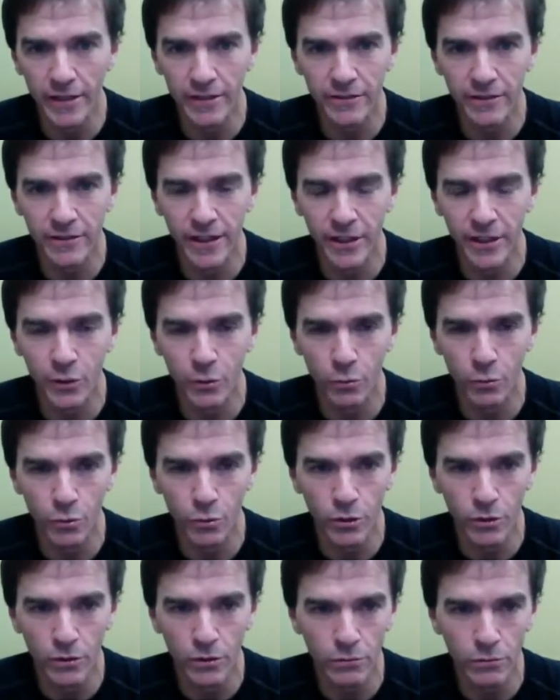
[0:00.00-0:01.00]
Let's say you
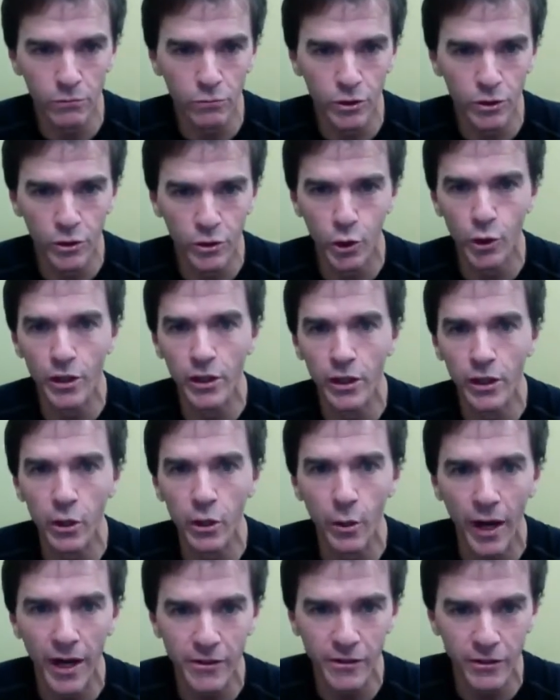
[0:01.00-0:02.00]
were recruiting a
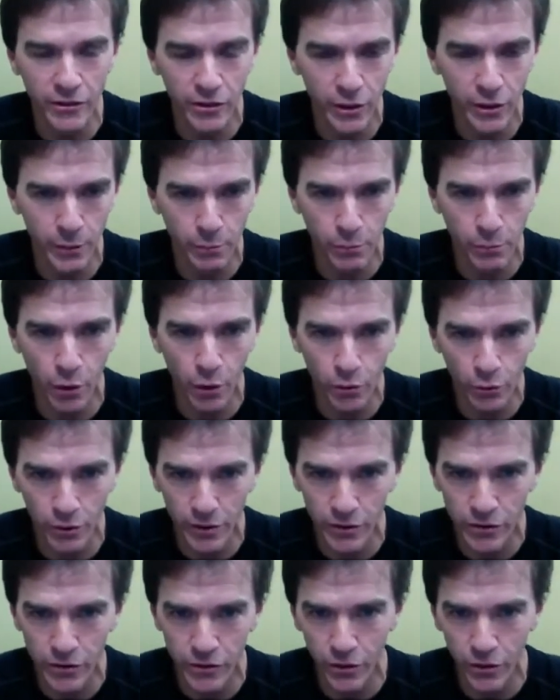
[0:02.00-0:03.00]
new agent to your
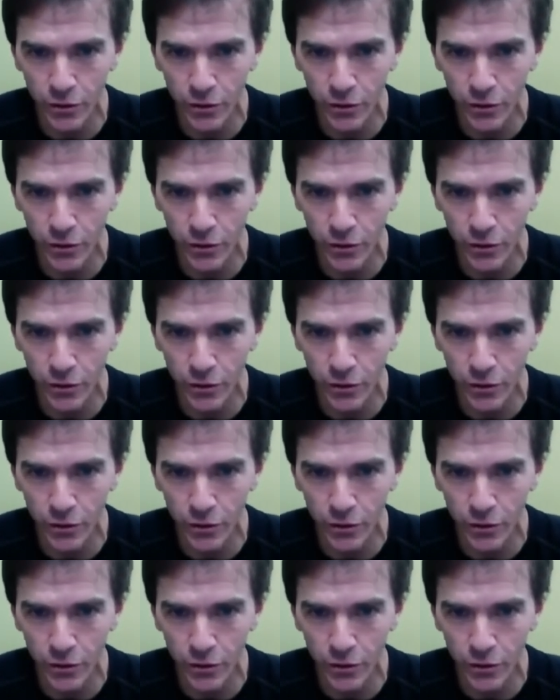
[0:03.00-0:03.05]
brokerage,